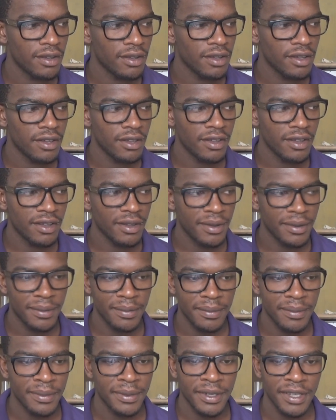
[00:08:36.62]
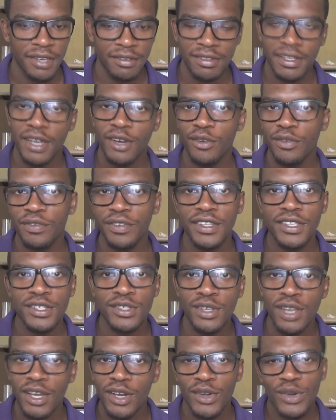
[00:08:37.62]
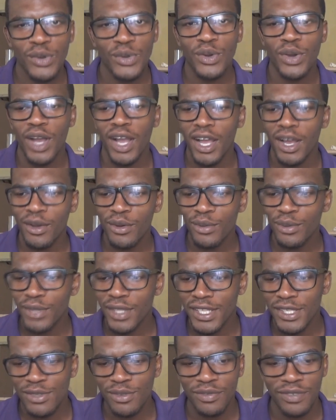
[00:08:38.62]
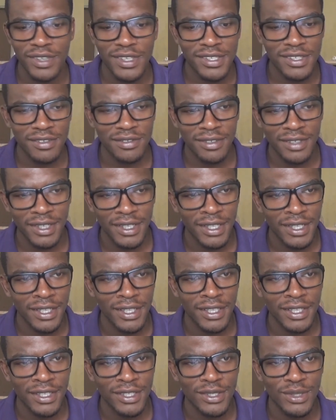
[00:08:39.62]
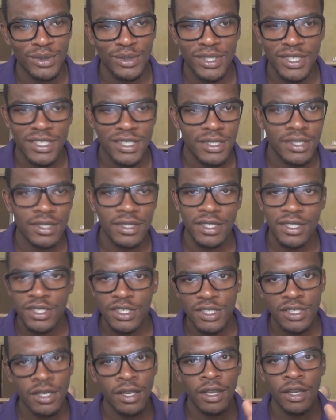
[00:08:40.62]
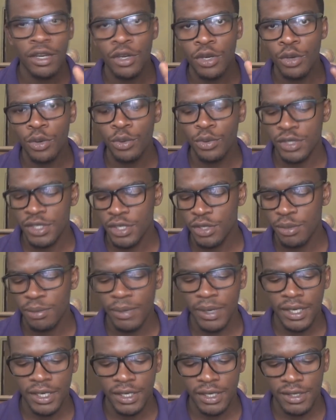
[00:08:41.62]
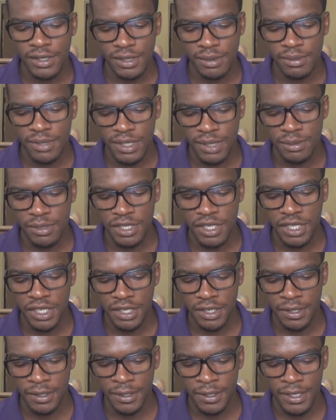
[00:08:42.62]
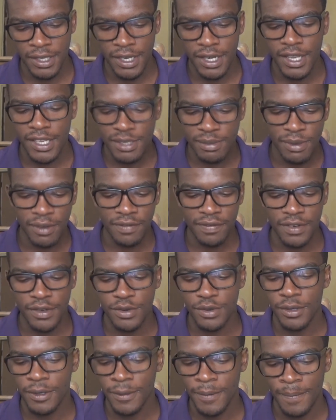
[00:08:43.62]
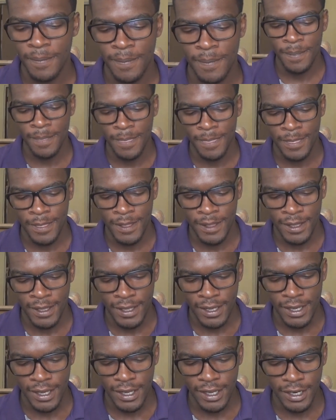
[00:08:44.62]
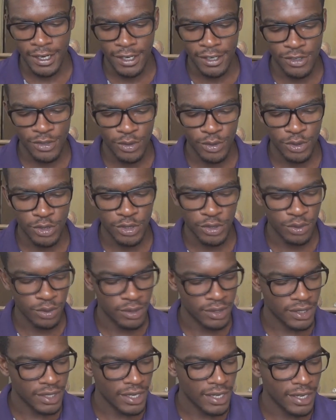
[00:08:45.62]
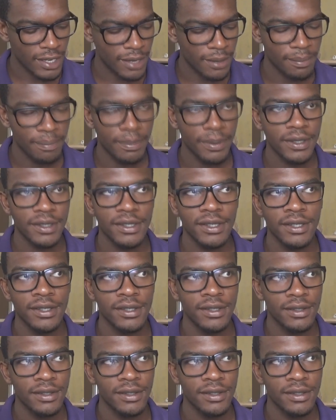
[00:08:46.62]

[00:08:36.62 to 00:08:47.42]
um, if that offends you, I don't know how that's offensive so just just note you might hear some some chicken and uh, that's my phone uh, it is all juiced up but